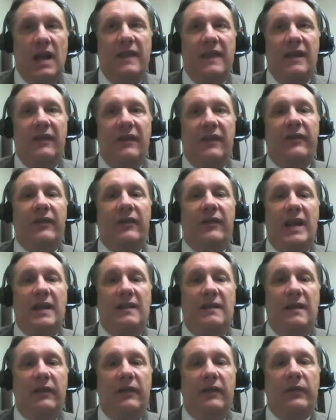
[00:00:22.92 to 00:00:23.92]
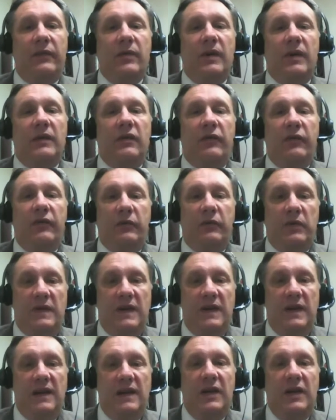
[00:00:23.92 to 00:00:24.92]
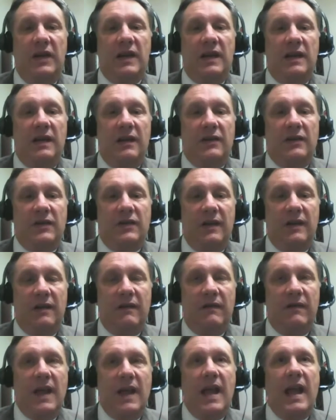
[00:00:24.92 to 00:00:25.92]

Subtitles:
This is a district strategic initiative,